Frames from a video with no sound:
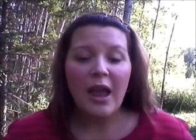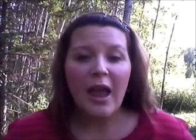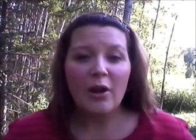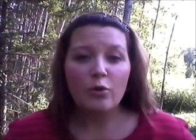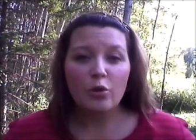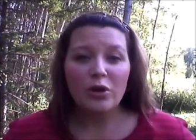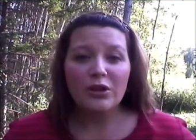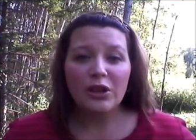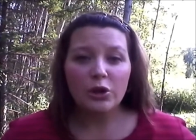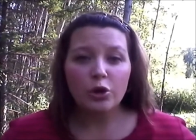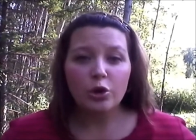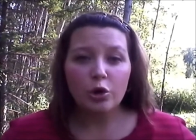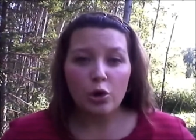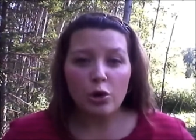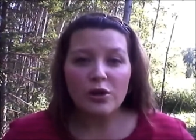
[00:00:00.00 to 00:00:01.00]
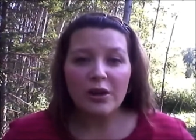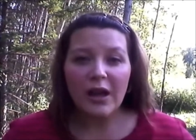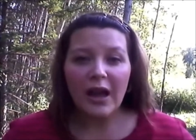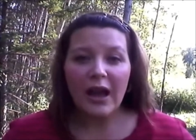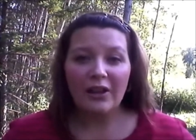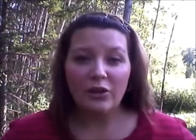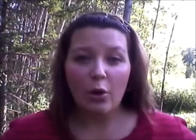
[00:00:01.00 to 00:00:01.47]
and really look
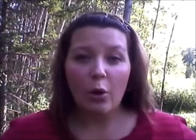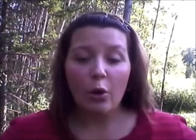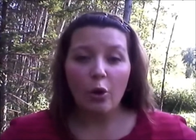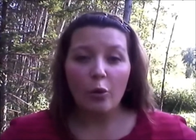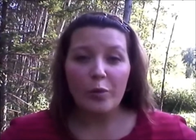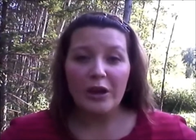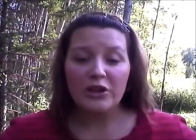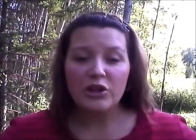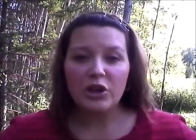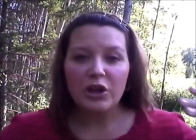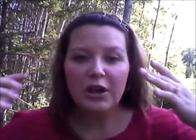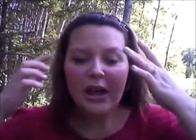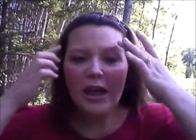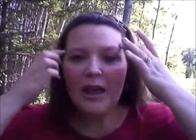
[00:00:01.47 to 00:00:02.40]
at the whole picture,